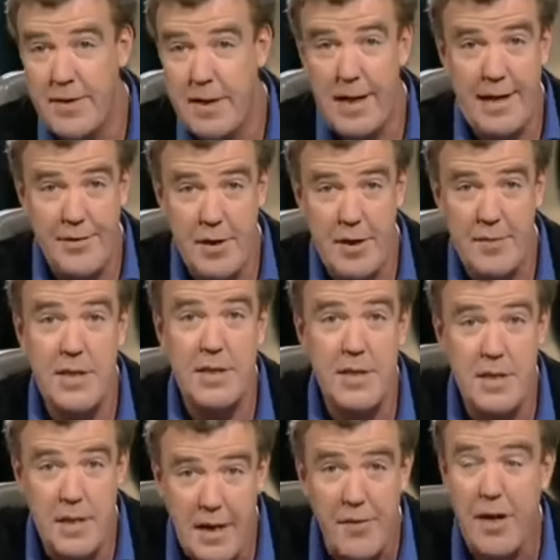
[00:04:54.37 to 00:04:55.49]
the Land Rover
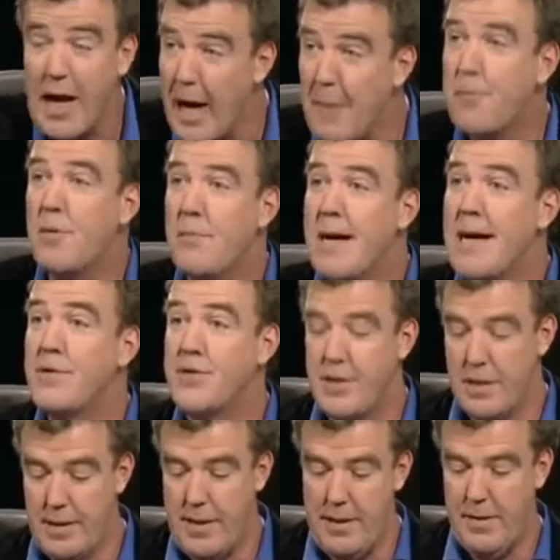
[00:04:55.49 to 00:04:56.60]
Discovery up a
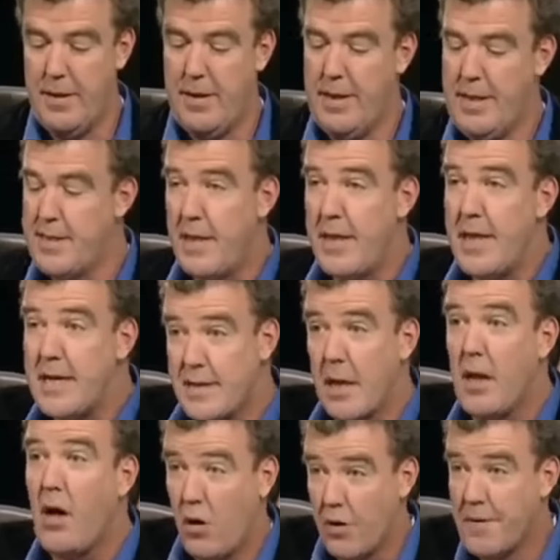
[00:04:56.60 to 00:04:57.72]
mountain is this
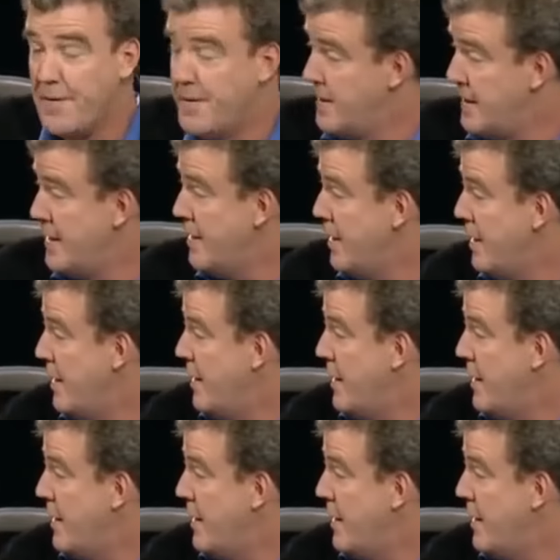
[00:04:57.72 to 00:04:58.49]
long. That's a lot.